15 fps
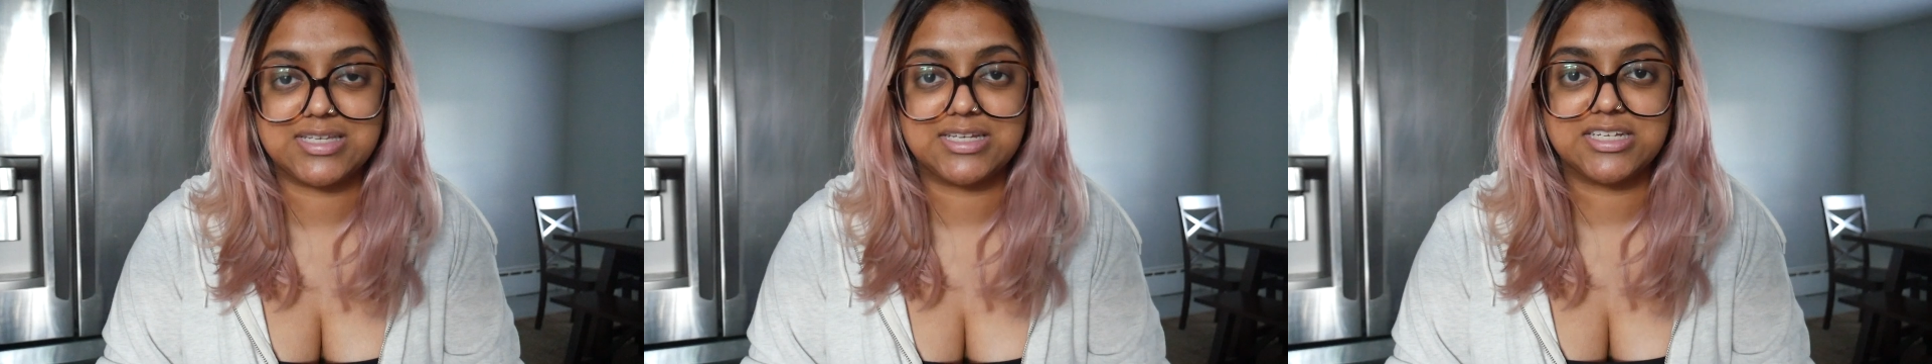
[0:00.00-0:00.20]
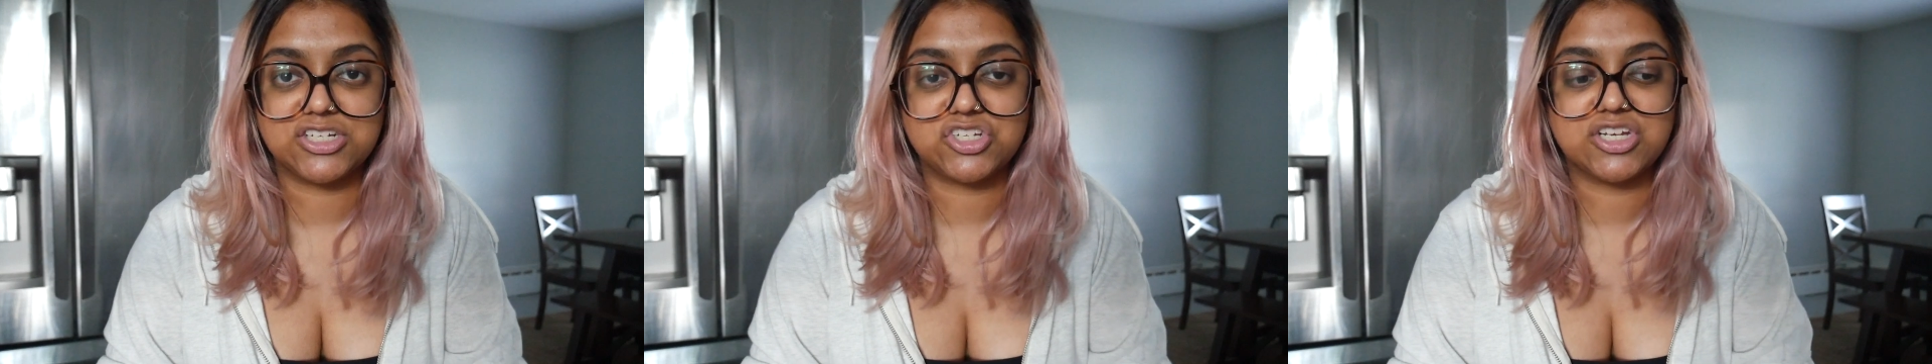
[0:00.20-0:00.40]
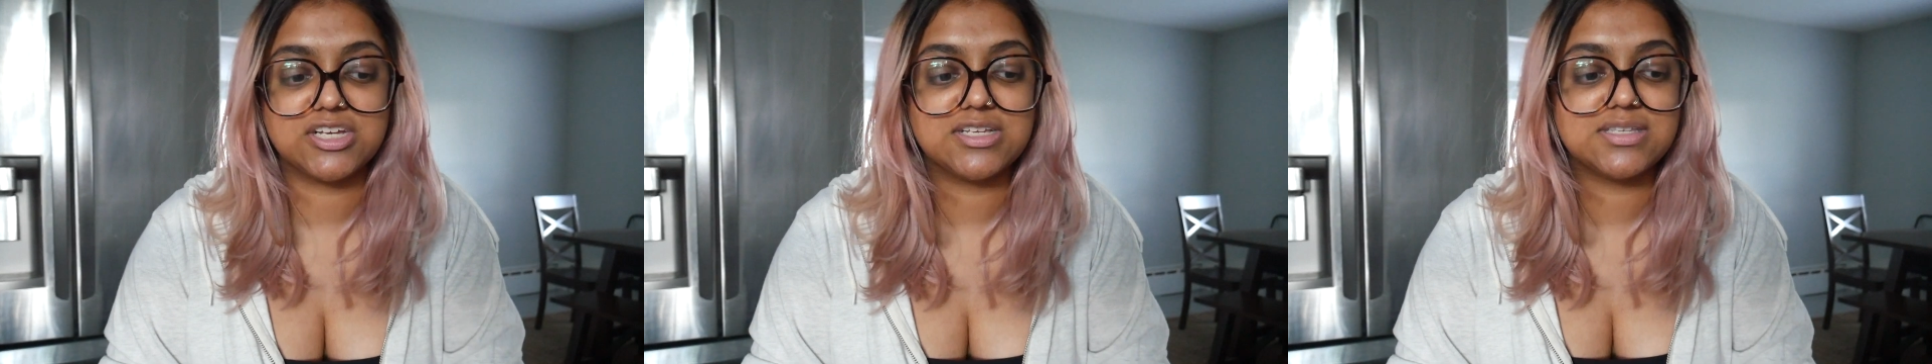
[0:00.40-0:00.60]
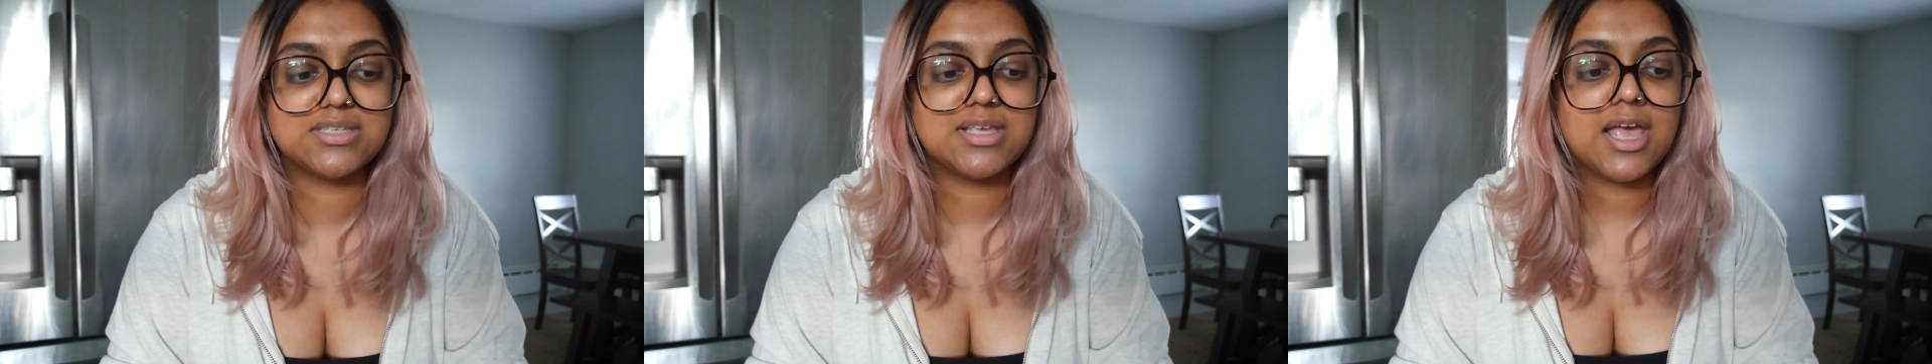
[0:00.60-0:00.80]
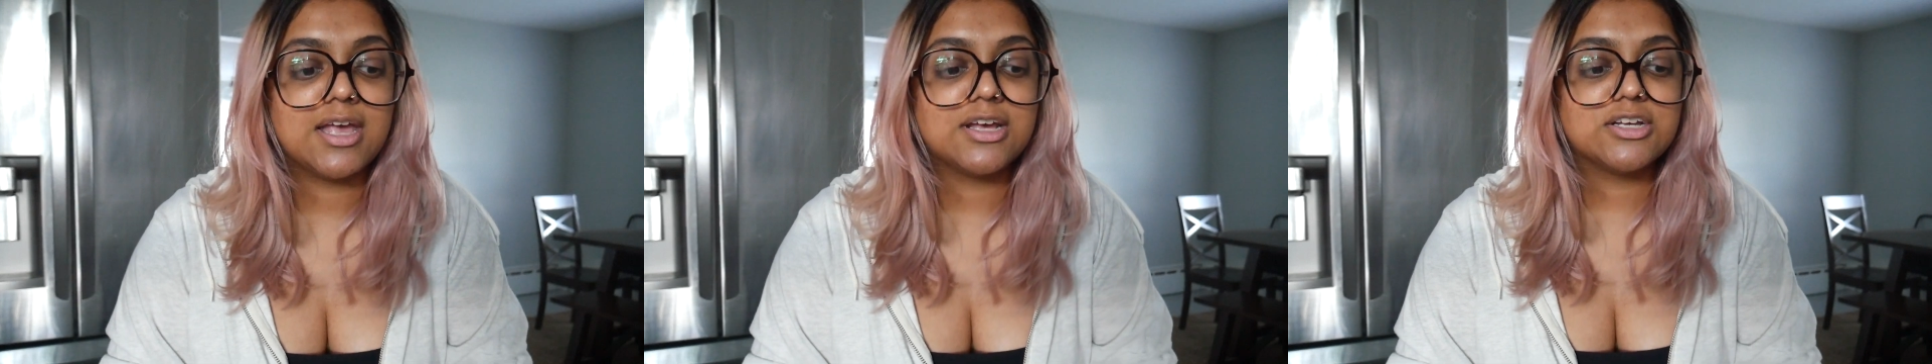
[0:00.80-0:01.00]

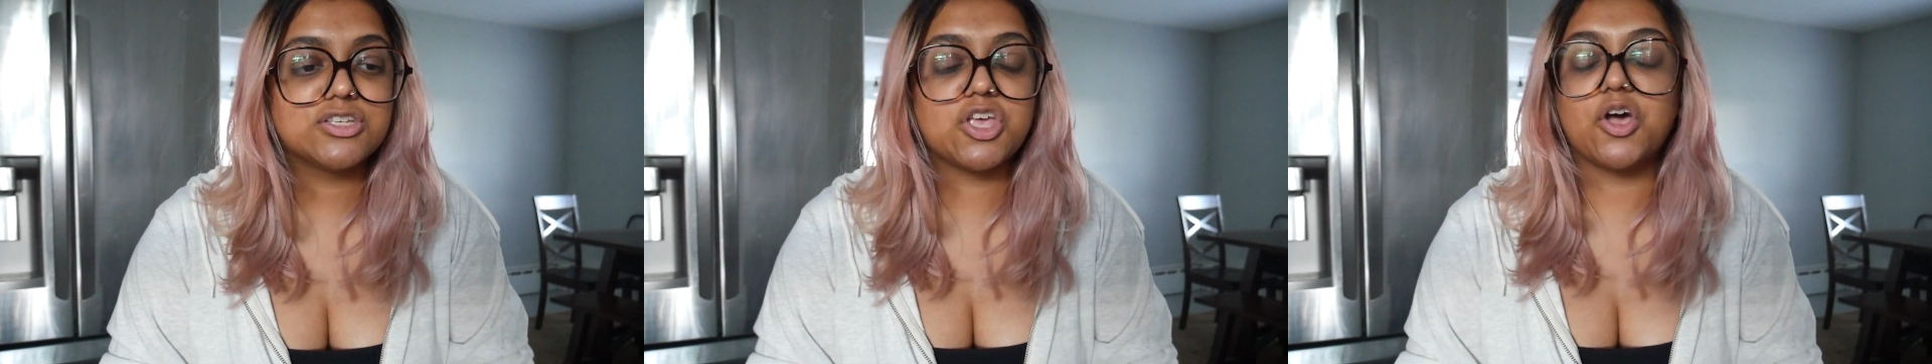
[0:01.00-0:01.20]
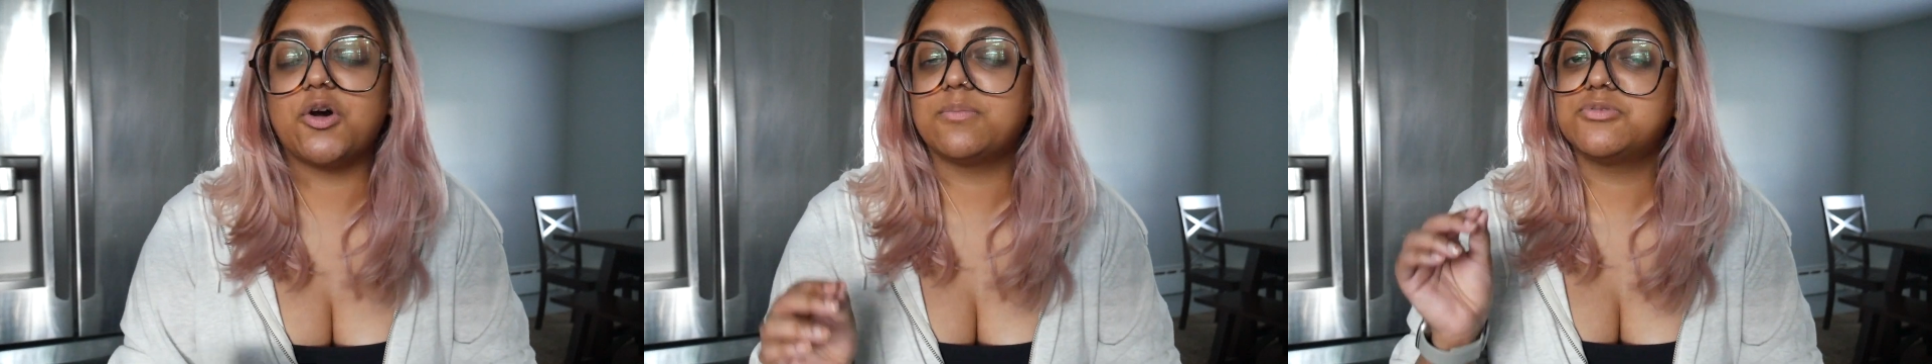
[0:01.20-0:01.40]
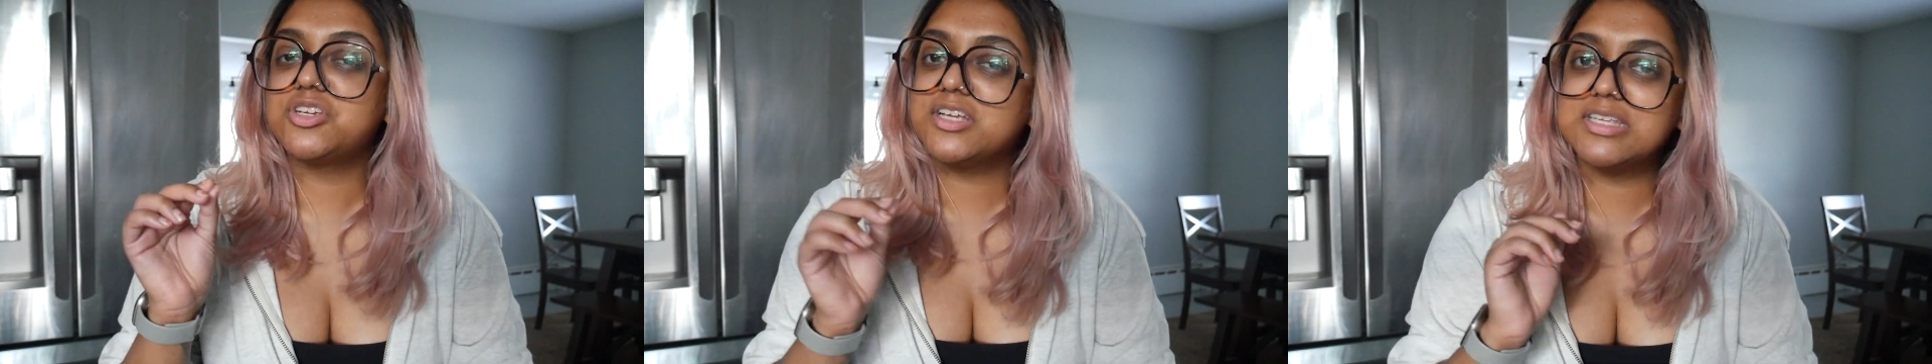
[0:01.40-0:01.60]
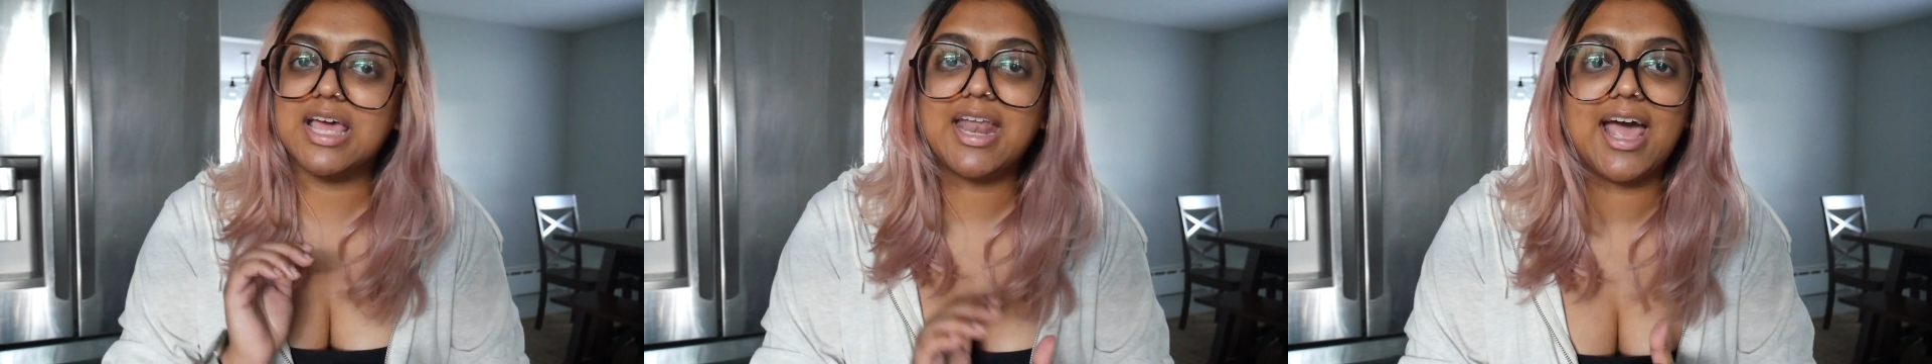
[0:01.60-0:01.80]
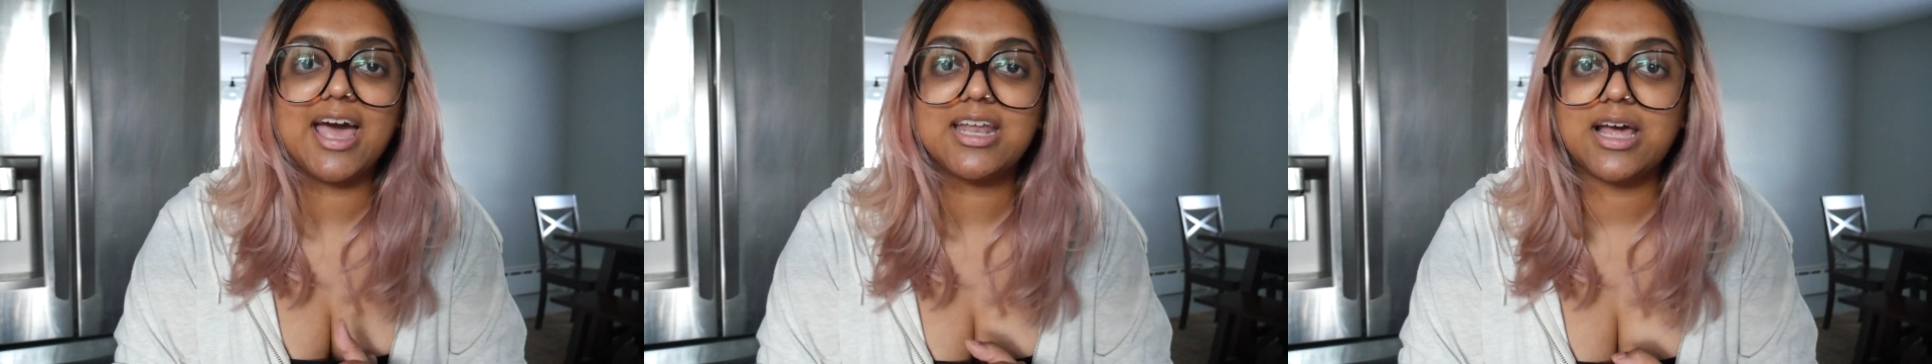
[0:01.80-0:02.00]
dishes. So I'm just
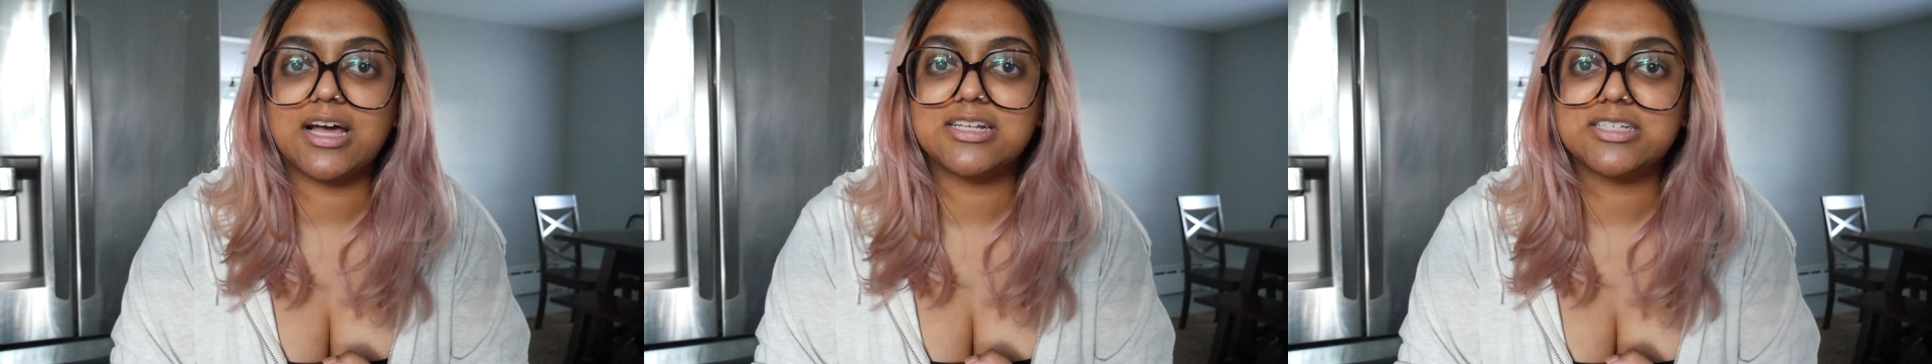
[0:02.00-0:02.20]
gonna add a